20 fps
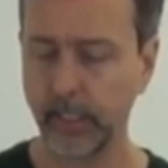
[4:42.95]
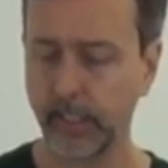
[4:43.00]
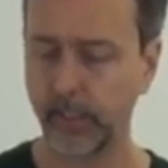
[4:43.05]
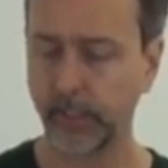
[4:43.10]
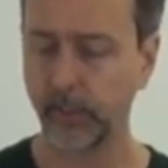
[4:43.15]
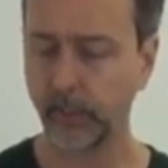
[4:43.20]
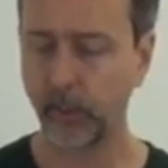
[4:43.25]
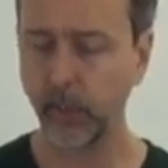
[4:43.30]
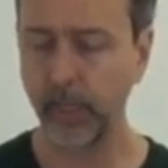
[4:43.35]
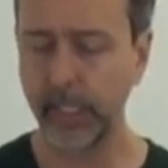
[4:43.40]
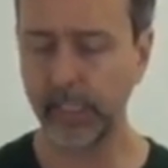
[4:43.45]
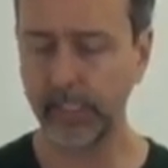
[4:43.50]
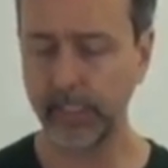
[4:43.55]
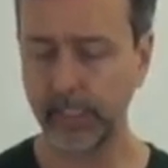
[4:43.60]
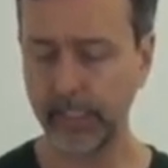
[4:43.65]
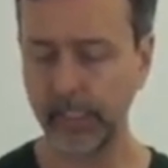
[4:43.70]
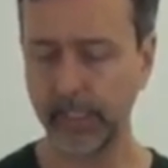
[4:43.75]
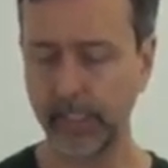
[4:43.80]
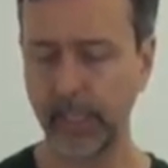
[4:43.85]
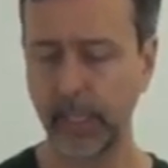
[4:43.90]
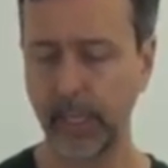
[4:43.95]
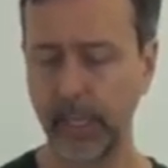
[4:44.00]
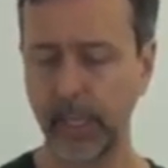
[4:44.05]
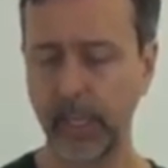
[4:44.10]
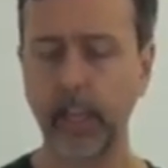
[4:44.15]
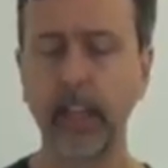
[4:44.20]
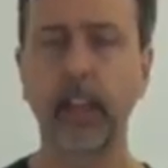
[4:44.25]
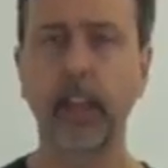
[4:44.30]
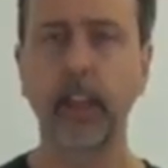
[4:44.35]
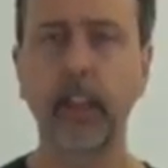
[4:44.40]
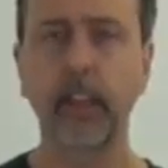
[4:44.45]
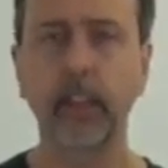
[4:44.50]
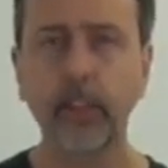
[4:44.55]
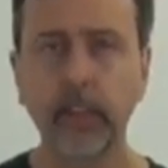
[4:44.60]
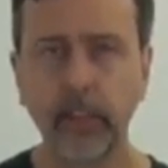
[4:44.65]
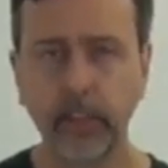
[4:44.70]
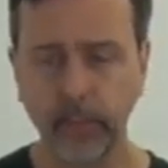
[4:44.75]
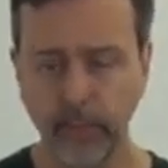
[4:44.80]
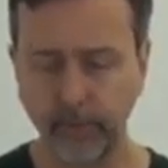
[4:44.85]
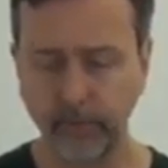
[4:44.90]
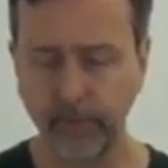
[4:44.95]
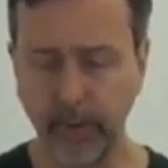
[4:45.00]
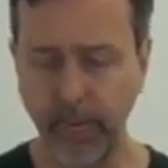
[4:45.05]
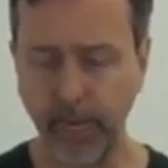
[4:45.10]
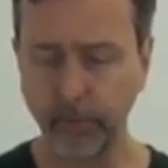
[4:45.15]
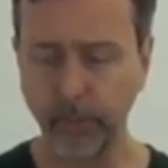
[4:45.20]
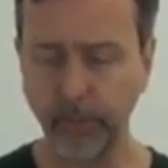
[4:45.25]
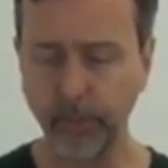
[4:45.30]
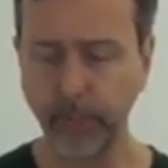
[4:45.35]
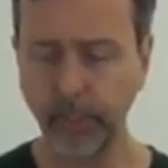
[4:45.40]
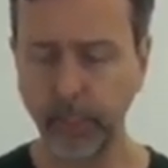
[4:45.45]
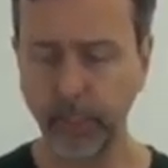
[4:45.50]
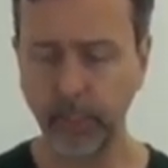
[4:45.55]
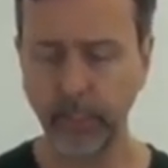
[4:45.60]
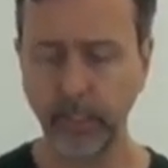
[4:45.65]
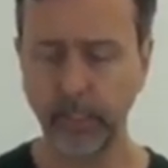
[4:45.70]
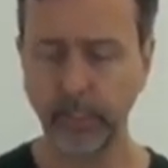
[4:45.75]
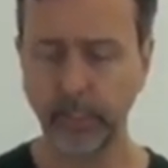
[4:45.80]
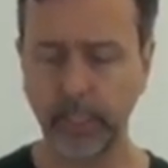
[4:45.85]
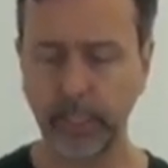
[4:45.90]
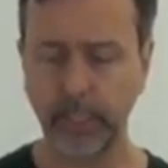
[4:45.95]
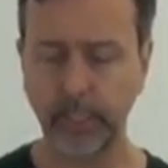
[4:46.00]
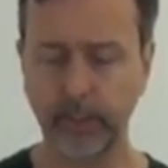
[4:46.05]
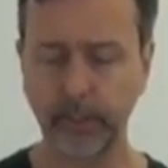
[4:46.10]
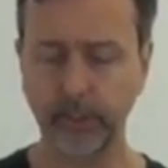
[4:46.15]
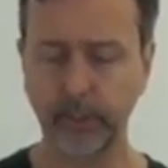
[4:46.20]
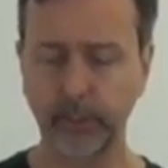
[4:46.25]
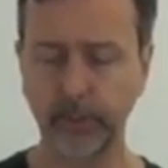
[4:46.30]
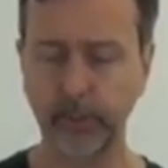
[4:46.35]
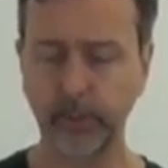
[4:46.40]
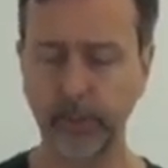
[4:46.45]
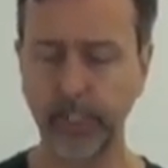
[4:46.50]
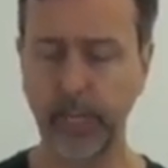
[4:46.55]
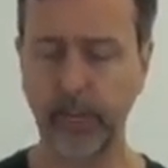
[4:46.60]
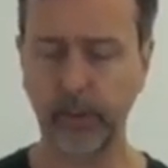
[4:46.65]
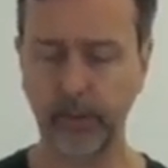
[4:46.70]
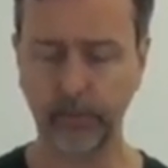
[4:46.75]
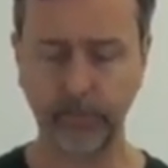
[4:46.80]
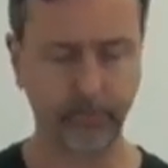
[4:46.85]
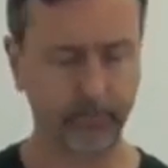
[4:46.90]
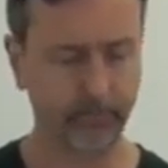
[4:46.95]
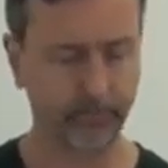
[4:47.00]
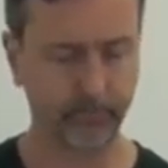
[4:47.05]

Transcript: and squeezes the fiber to get the juice out.